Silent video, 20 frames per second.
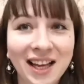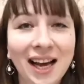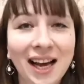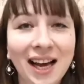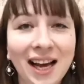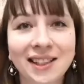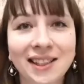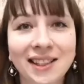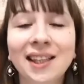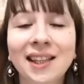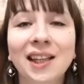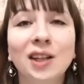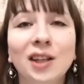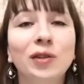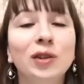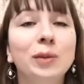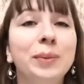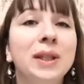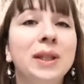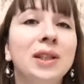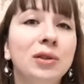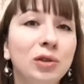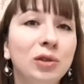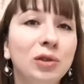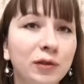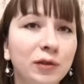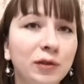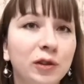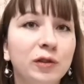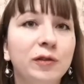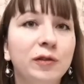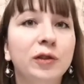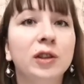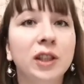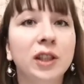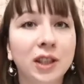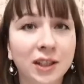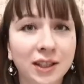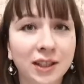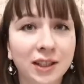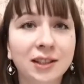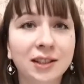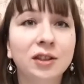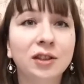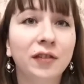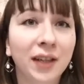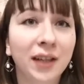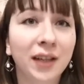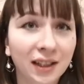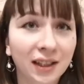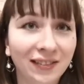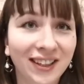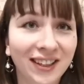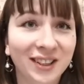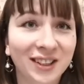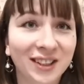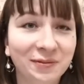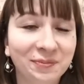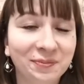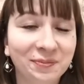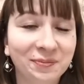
I think it will be useful for learners of Latvian.